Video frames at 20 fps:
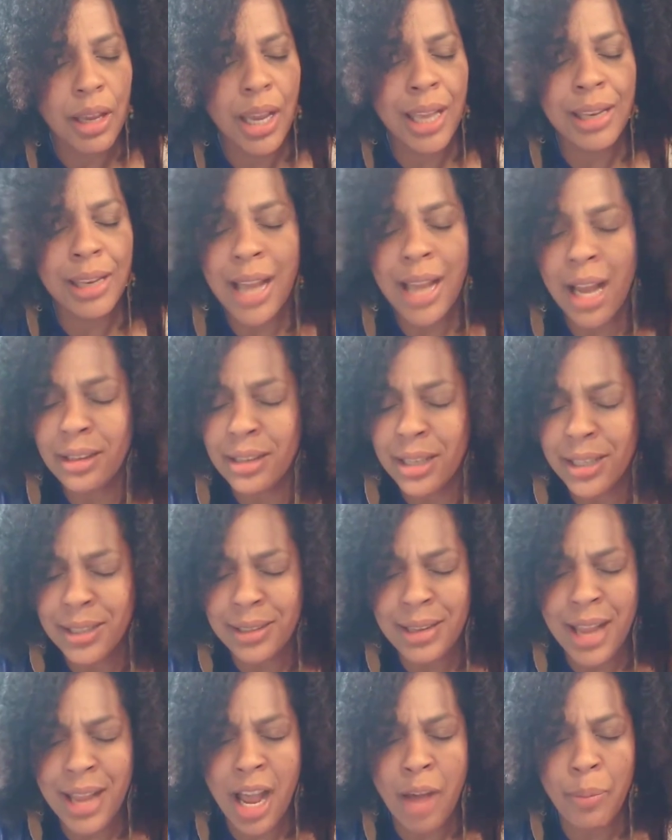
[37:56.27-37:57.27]
And not
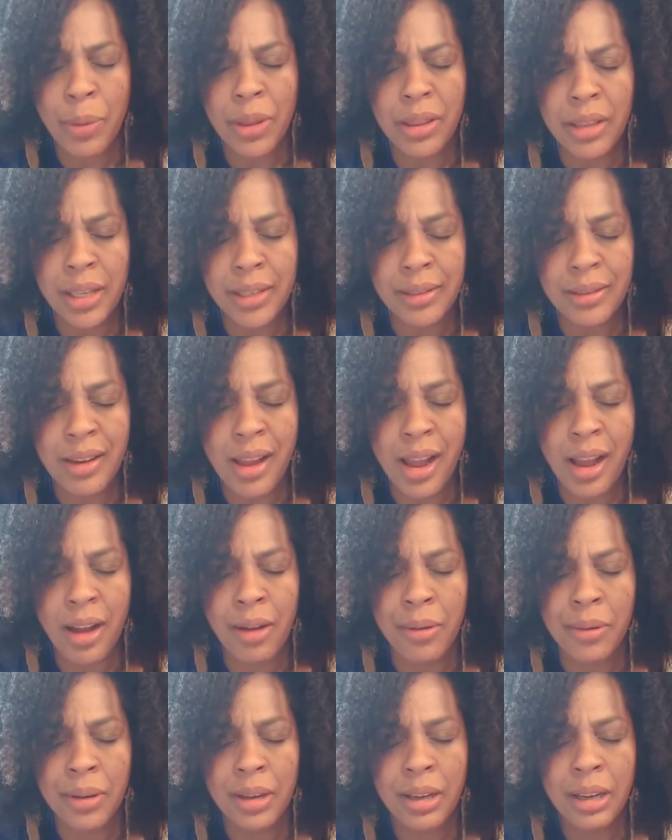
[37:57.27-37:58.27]
this now, but this
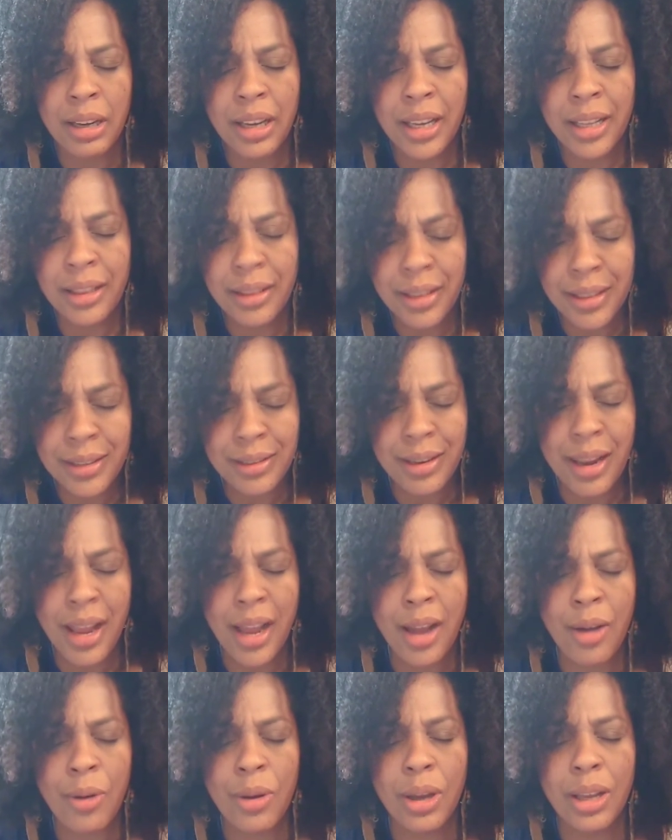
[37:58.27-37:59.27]
now, and this
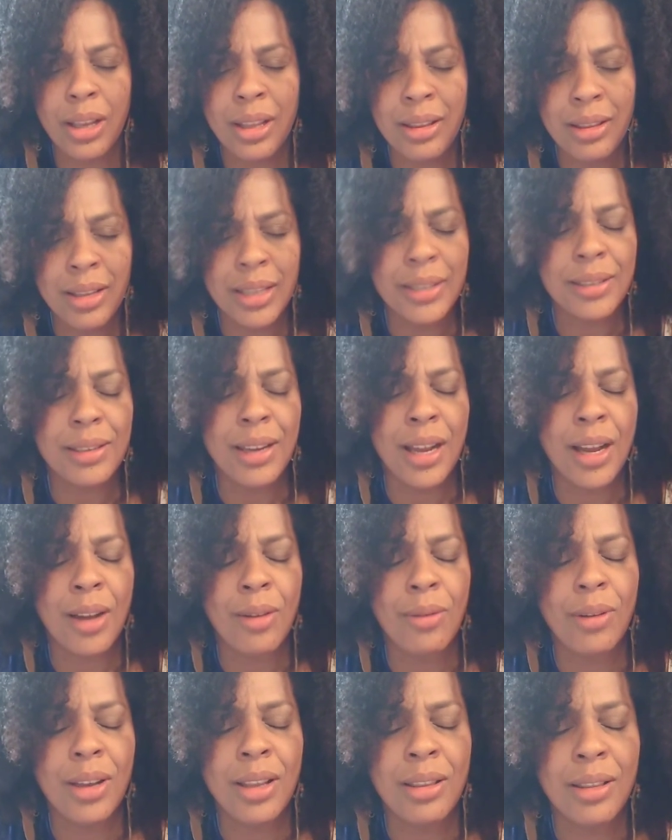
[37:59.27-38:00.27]
now, and this
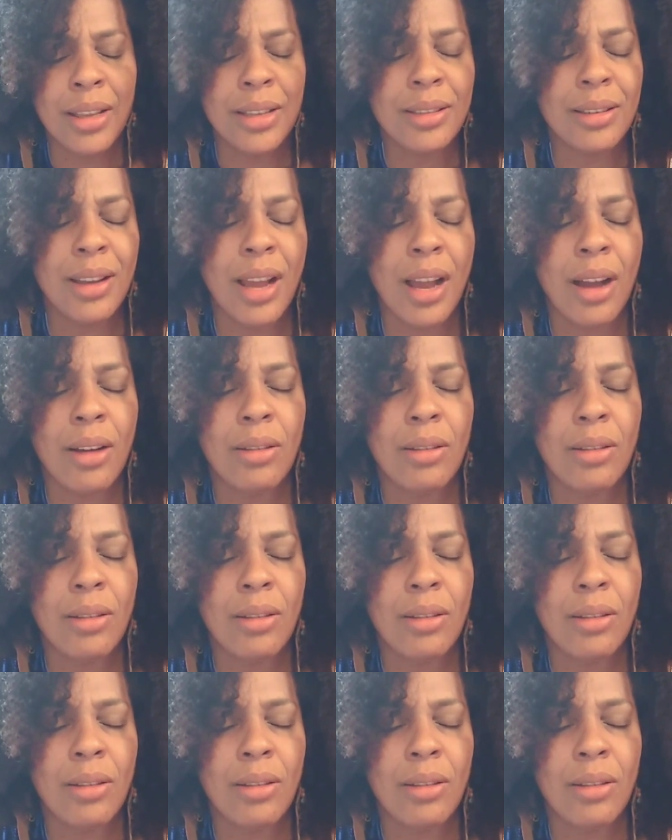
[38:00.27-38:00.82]
now, and this now.